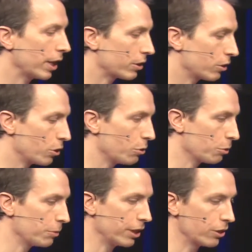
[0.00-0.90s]
let's do
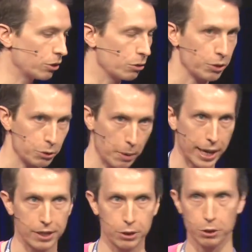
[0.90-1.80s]
something to do with
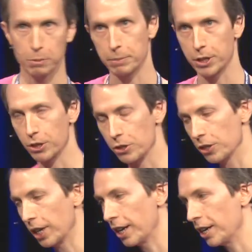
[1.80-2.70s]
space,
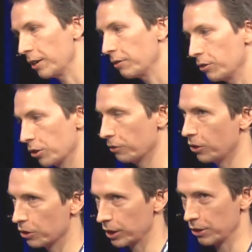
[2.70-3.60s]
because first of
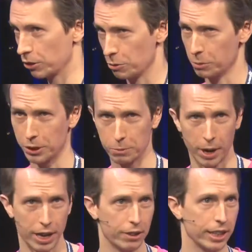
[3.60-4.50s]
all, it's like a super
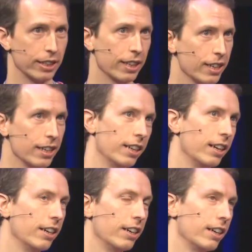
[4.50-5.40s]
inspiring
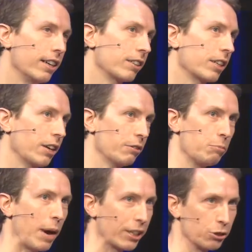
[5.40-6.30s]
kind
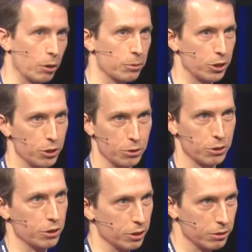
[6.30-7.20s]
of backdrop to
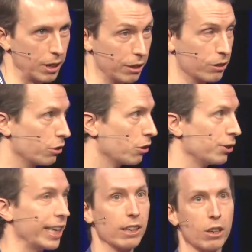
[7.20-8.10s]
use to
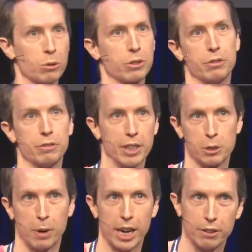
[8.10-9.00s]
create loads of
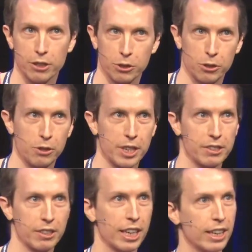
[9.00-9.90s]
inspiring stories,